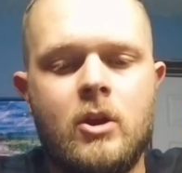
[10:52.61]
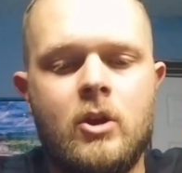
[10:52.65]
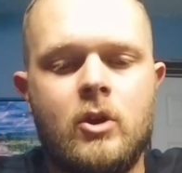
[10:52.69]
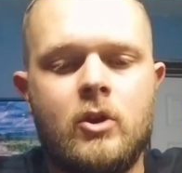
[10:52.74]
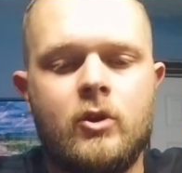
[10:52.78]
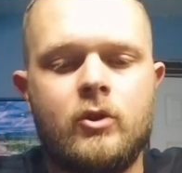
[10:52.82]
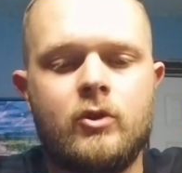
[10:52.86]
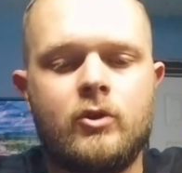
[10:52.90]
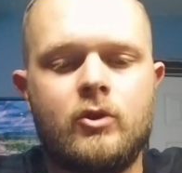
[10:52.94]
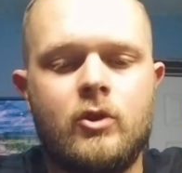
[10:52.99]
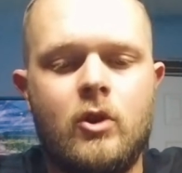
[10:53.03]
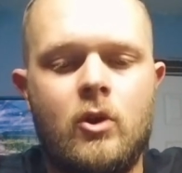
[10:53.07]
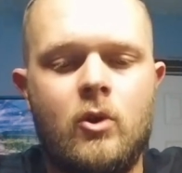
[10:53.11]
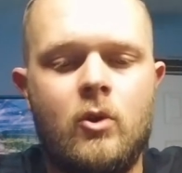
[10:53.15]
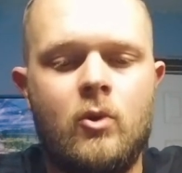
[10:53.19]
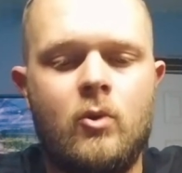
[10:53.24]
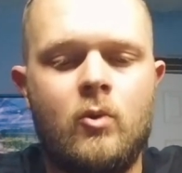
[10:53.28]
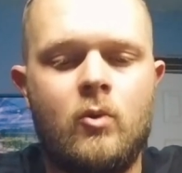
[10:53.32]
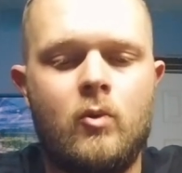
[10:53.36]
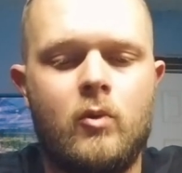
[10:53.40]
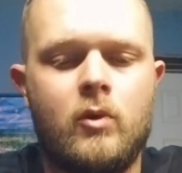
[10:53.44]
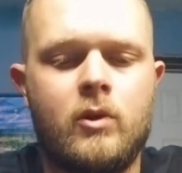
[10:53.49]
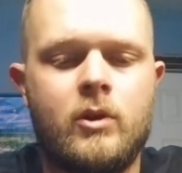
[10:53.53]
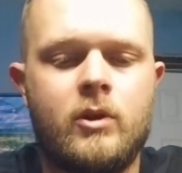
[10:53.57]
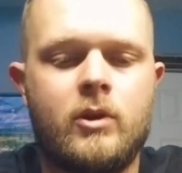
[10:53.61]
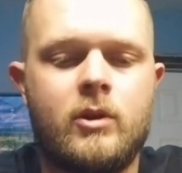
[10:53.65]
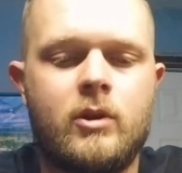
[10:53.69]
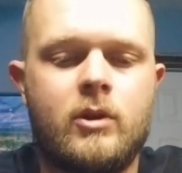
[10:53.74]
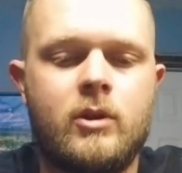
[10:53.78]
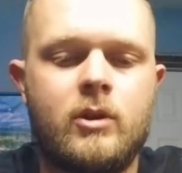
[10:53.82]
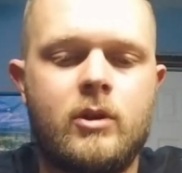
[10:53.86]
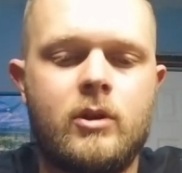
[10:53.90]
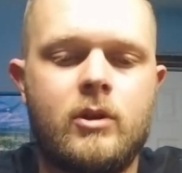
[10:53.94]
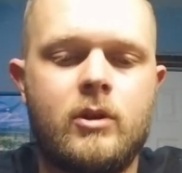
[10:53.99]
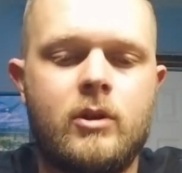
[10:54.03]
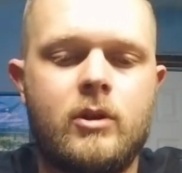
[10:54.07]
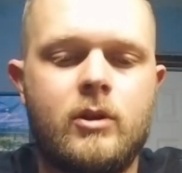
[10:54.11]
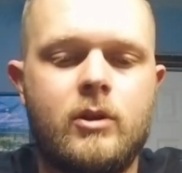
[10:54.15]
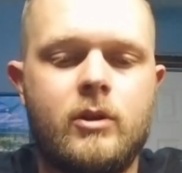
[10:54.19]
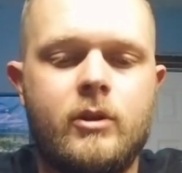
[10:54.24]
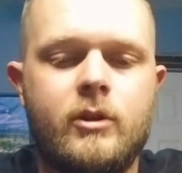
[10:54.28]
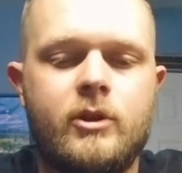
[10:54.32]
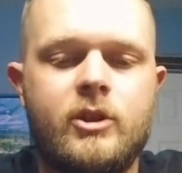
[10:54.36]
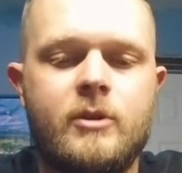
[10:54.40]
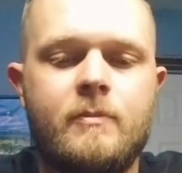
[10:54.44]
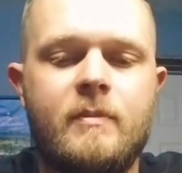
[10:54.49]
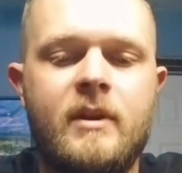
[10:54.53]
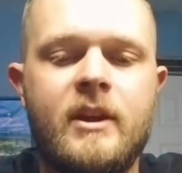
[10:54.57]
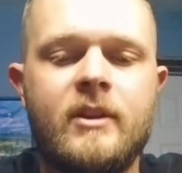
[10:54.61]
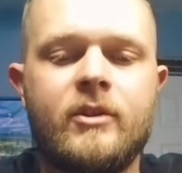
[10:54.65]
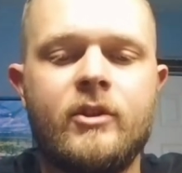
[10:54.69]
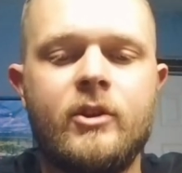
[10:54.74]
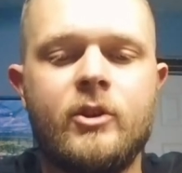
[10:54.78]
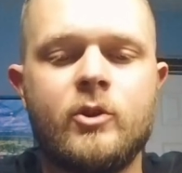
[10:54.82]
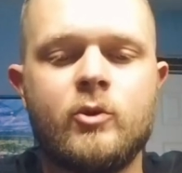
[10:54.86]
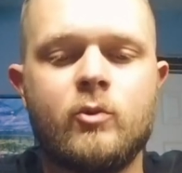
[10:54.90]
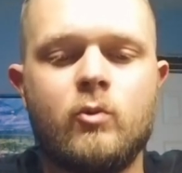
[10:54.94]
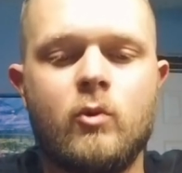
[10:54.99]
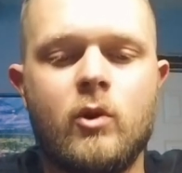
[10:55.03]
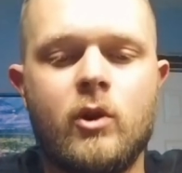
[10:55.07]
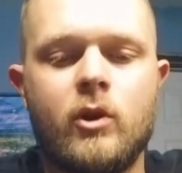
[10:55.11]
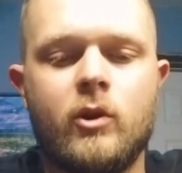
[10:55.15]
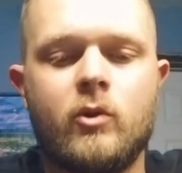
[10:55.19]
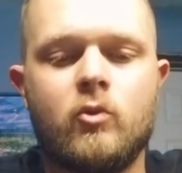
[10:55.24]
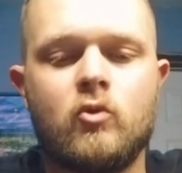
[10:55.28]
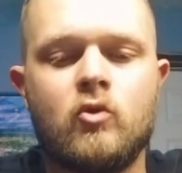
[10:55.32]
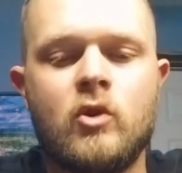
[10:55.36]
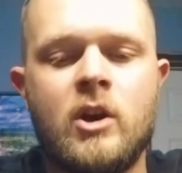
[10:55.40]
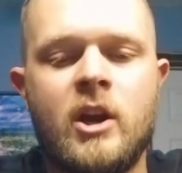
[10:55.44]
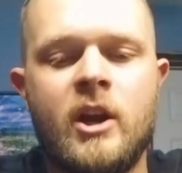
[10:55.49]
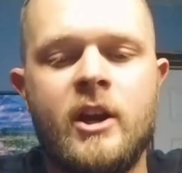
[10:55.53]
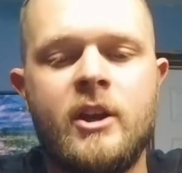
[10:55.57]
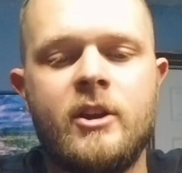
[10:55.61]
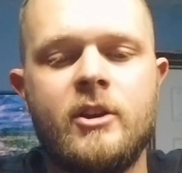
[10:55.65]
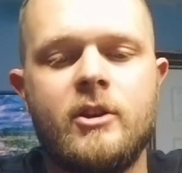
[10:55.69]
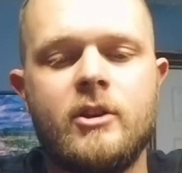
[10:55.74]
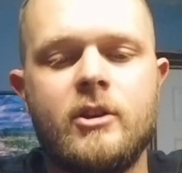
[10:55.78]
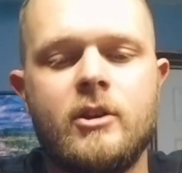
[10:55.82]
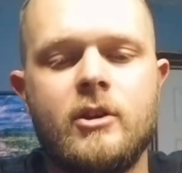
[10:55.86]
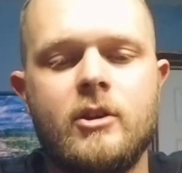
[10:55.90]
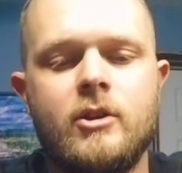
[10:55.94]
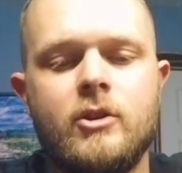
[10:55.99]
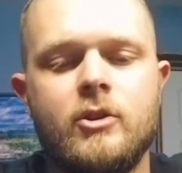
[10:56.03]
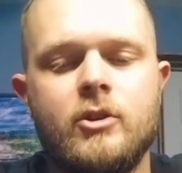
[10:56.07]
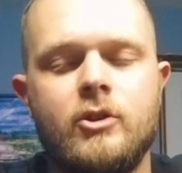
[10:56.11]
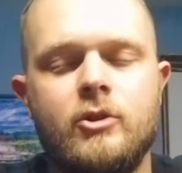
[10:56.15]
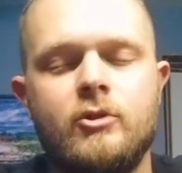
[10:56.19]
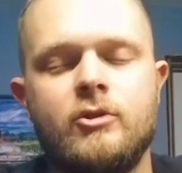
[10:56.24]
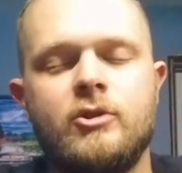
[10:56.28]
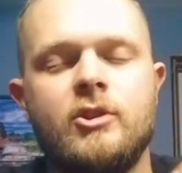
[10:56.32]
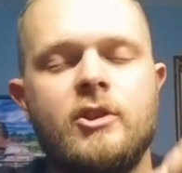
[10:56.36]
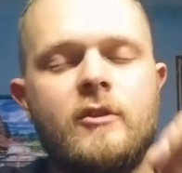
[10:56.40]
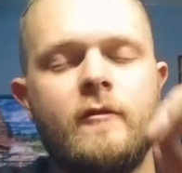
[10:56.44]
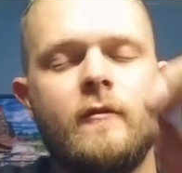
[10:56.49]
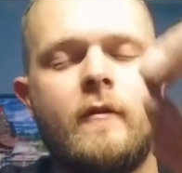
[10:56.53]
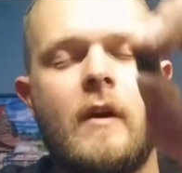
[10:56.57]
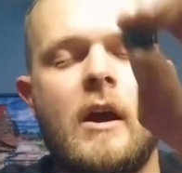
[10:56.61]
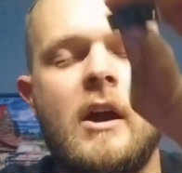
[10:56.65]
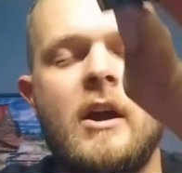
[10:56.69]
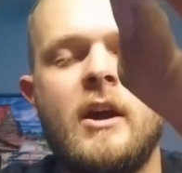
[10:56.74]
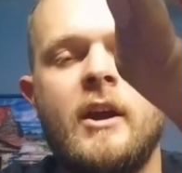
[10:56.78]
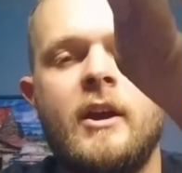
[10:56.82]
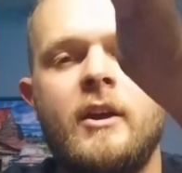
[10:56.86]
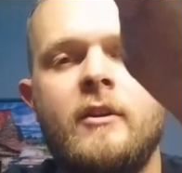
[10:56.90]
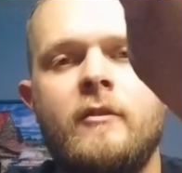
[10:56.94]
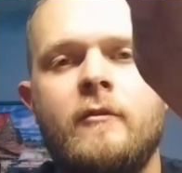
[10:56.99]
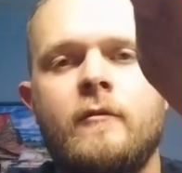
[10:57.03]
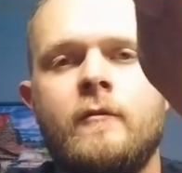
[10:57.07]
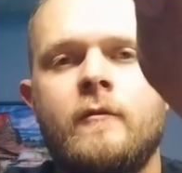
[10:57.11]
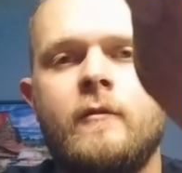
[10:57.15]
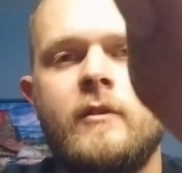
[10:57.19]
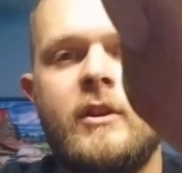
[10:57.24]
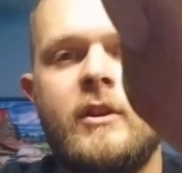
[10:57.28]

So to make this work right, you see 5